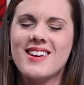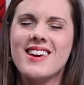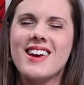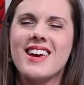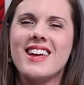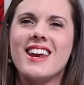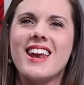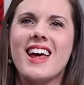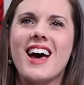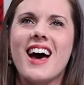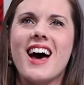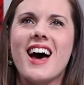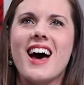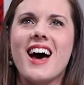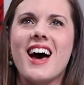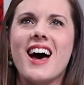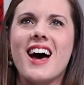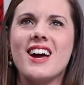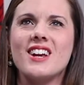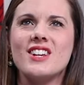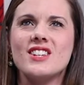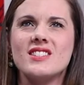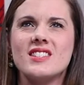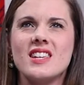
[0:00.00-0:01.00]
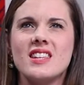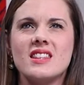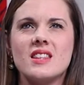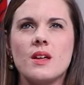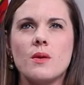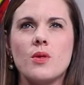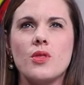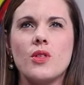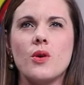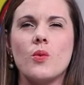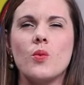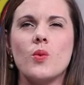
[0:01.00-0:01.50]
And I just think
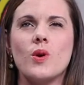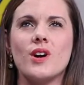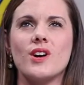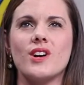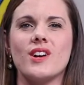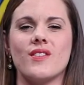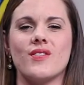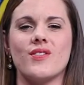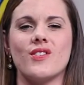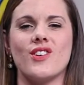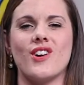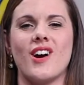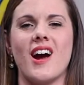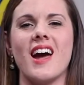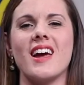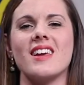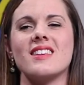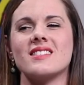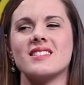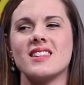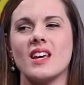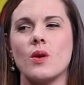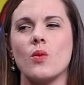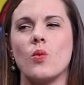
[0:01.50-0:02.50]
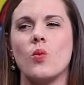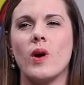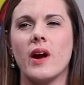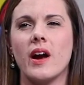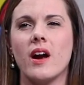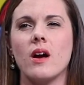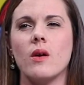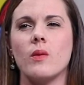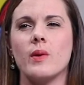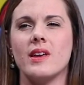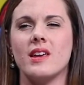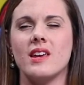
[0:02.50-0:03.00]
the, the word of Christ, like
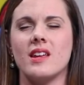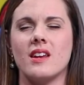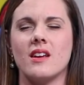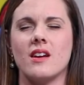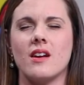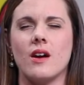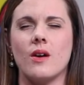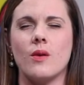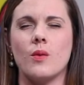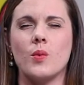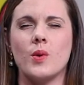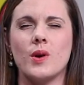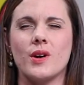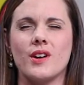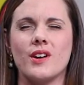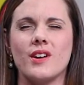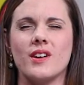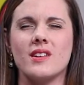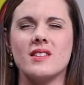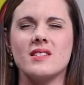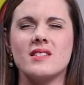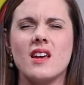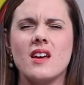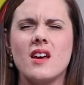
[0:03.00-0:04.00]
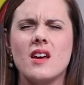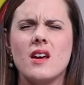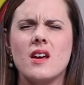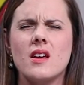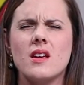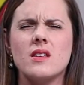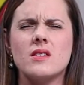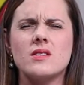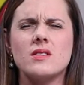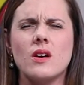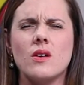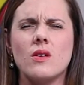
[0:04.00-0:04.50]
where are we getting our words?
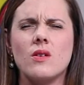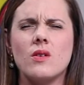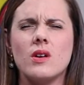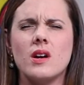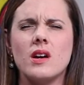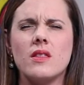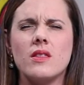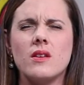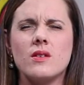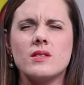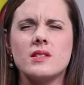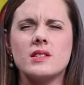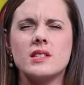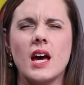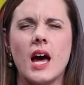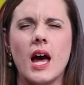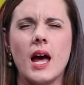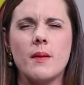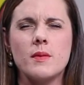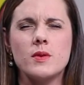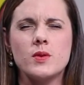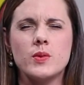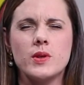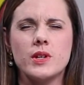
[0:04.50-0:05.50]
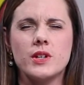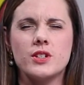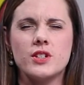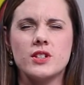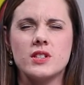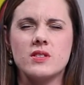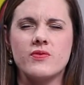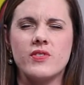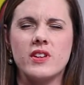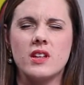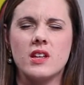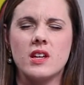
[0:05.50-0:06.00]
So in those times where you're
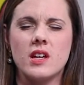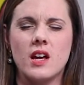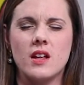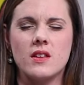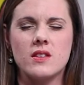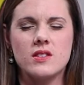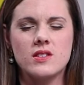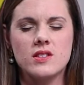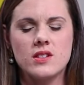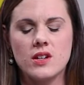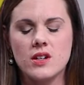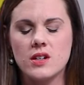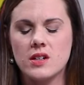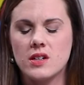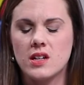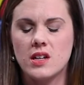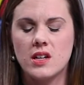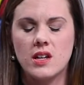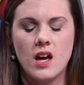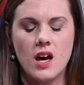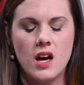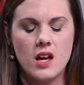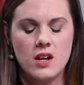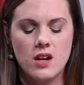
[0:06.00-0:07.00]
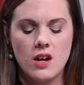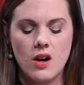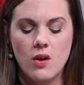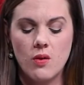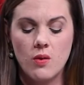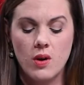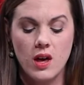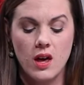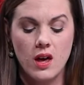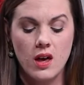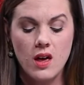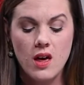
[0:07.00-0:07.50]
just feeling uncertain and not
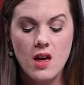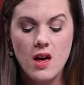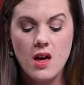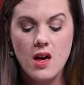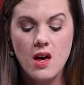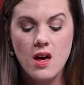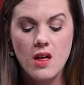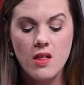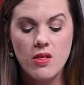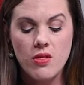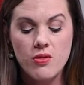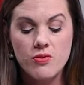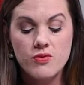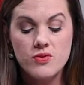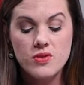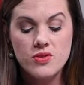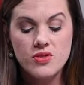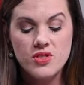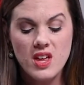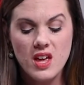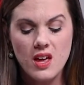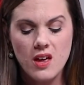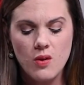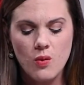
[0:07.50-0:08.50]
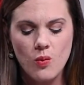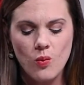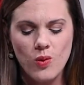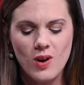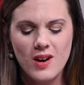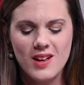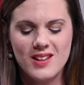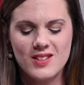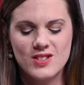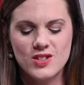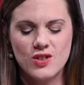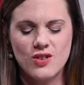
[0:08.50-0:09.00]
knowing, think,
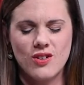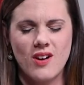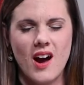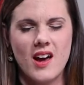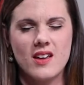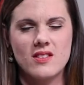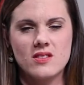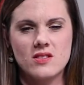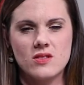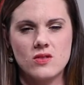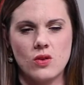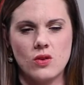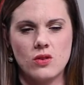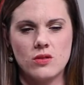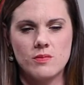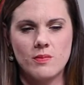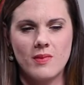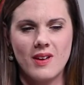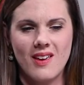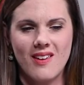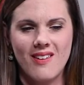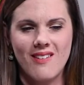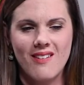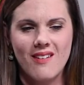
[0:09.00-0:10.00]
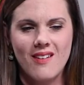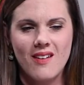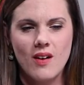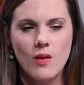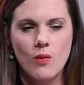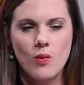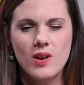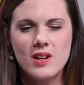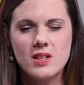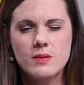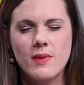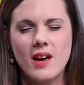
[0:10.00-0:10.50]
what has Christ told me?
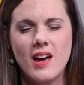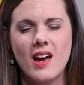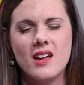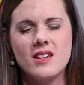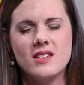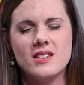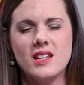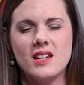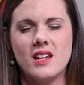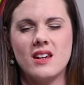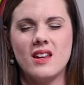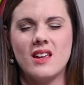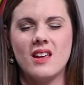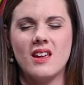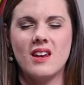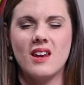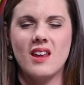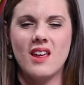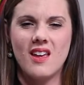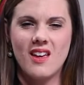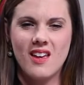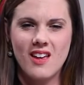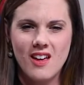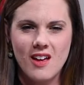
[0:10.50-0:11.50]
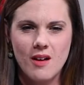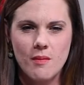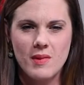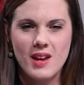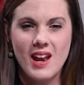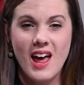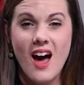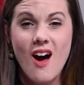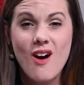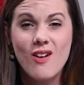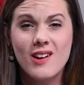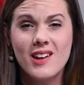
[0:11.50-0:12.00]
What is my identity in Him?
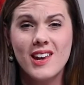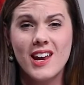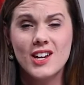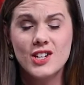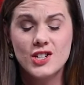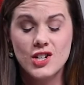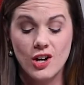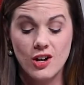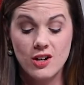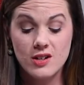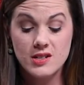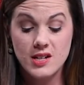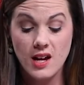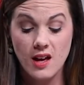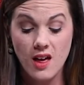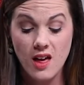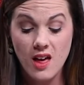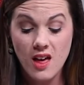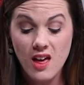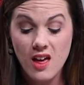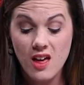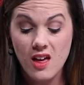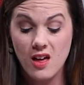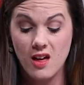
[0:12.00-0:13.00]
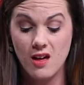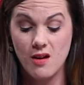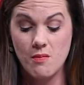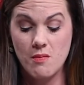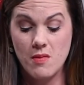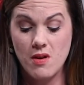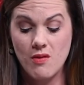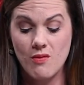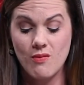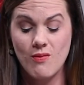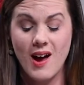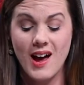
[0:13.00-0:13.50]
And how can I turn to
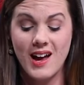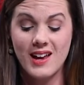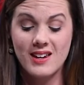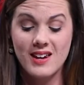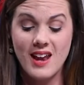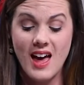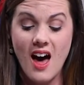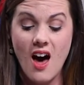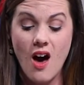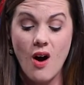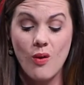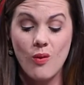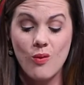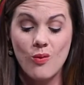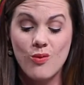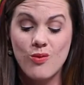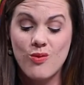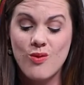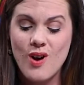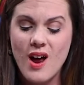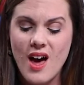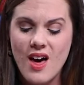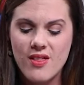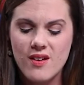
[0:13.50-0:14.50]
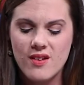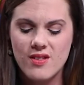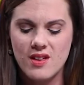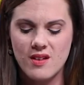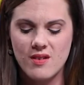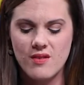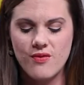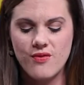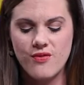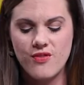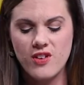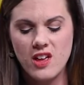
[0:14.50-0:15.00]
Him right now rather
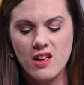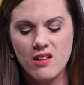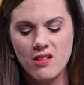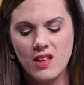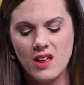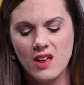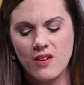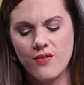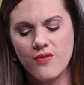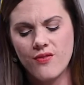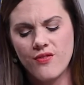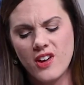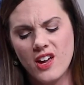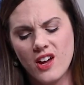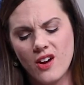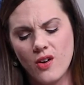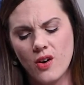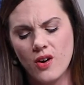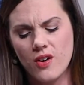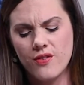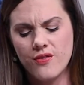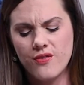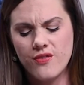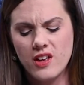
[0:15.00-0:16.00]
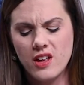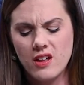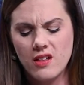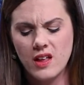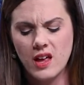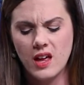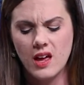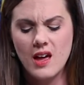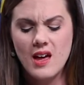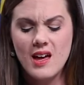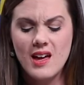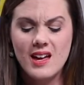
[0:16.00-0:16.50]
than feeling fear or
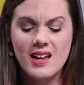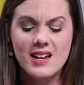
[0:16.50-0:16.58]
feeling